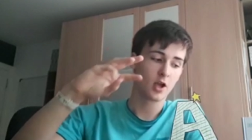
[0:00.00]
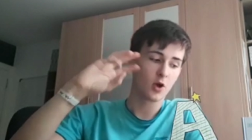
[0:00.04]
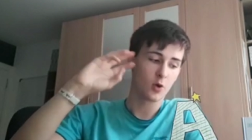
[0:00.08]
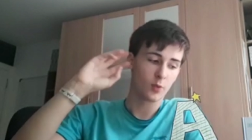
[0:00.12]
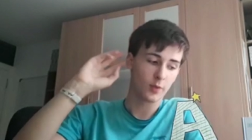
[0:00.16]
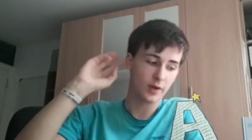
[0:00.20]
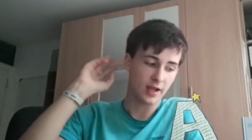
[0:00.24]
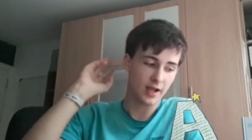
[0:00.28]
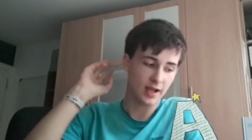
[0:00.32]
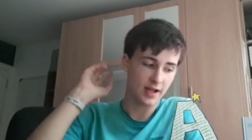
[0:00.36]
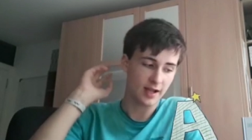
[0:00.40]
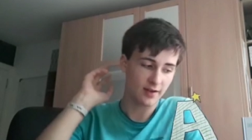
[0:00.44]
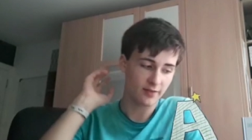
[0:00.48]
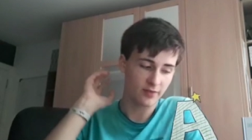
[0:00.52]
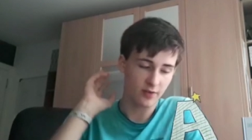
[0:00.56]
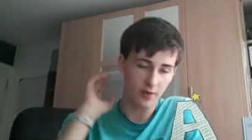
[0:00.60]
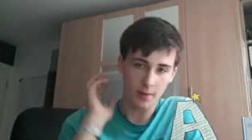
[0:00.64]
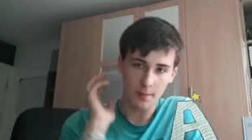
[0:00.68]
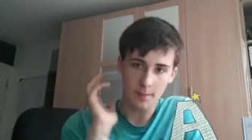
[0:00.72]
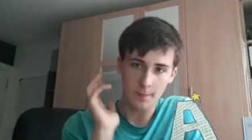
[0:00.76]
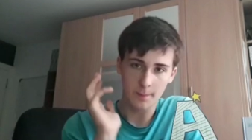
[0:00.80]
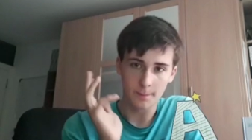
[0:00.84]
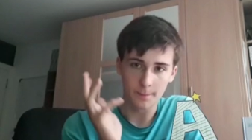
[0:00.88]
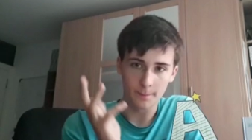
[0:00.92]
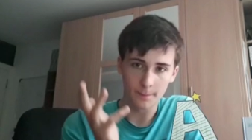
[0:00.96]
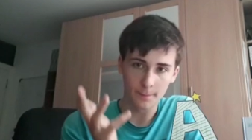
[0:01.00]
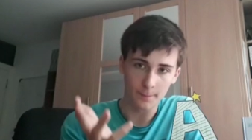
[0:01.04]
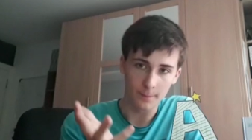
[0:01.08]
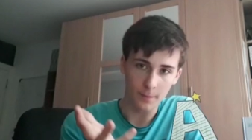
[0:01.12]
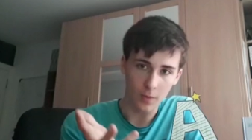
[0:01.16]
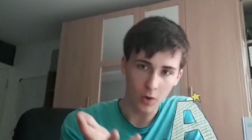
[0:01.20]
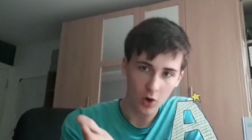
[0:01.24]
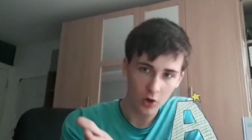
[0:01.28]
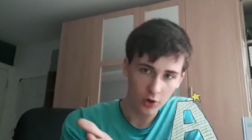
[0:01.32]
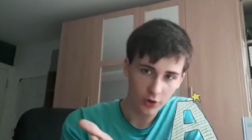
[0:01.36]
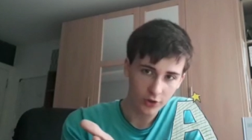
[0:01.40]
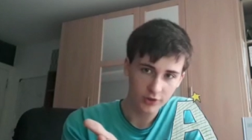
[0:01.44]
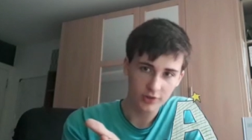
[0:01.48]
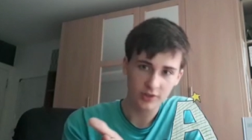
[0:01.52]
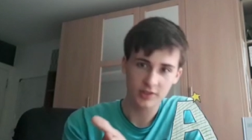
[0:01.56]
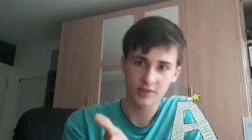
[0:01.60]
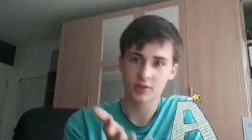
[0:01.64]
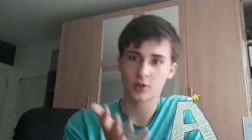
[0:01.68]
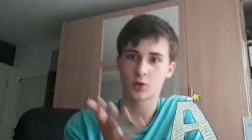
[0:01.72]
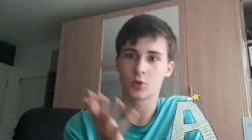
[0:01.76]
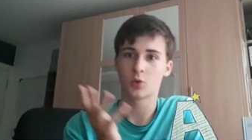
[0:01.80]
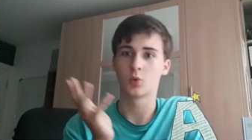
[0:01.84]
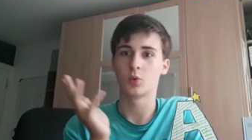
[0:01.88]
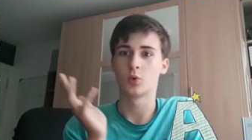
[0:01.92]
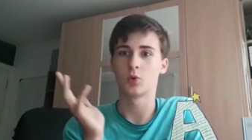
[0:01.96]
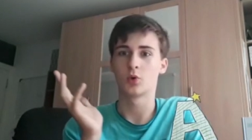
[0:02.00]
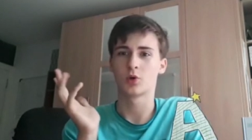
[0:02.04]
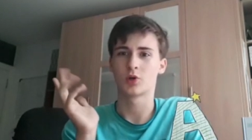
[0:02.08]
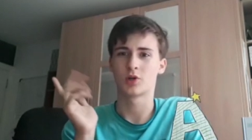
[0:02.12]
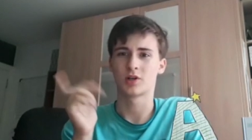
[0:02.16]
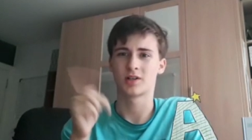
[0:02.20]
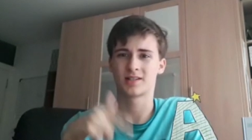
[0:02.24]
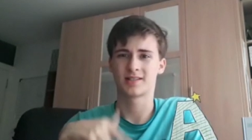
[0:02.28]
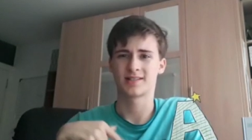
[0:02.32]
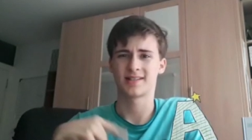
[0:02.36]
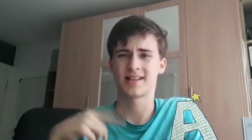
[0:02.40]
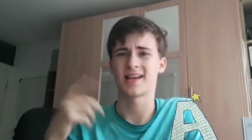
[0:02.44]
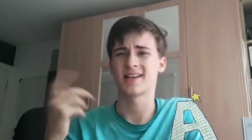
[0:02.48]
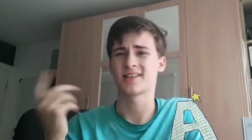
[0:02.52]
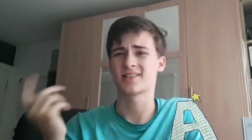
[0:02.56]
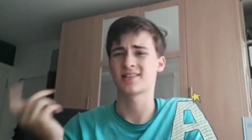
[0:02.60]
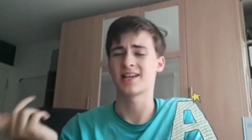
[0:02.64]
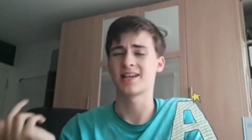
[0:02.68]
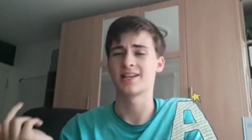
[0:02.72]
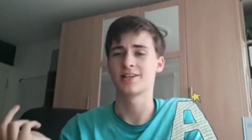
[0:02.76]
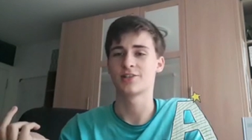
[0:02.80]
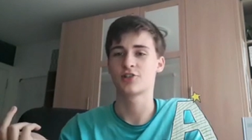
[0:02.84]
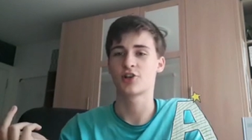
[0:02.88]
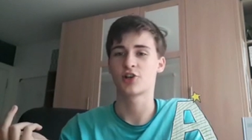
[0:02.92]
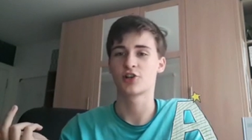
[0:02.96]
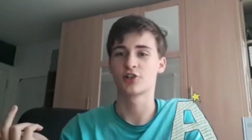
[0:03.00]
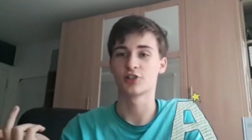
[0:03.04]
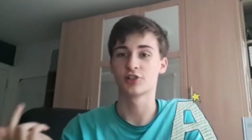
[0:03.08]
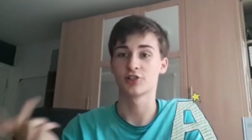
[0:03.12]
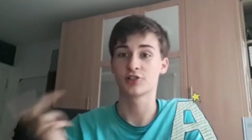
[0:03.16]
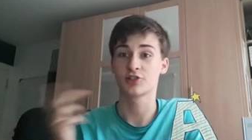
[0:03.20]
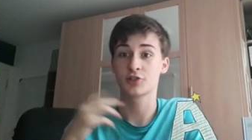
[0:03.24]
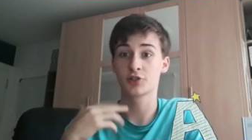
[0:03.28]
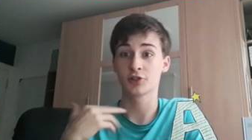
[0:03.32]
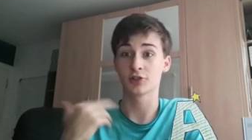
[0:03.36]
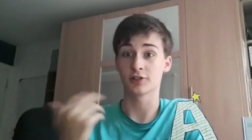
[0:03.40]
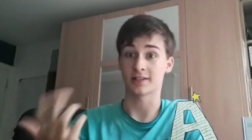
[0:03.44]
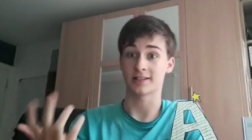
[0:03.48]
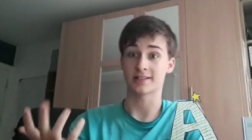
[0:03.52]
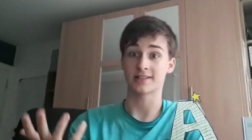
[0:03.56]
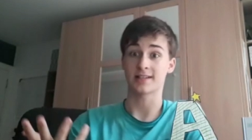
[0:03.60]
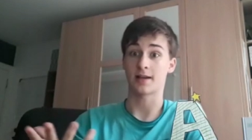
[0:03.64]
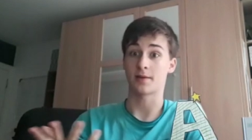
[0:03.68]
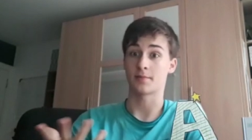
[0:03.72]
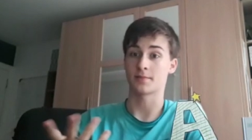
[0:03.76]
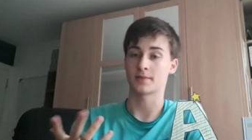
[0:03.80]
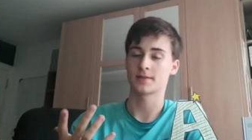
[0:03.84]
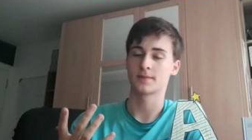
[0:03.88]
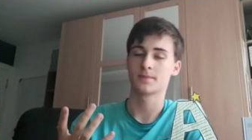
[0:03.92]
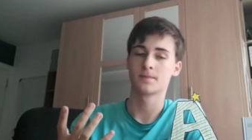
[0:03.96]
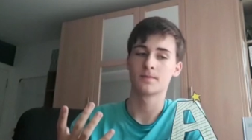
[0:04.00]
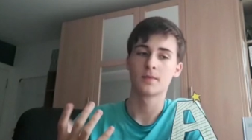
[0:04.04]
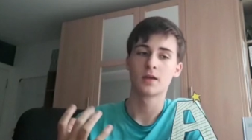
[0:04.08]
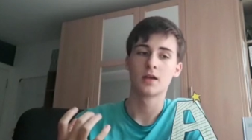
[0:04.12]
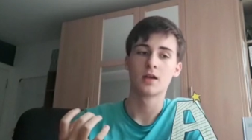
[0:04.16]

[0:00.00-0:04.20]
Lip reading: we have mocks or / internal school exams.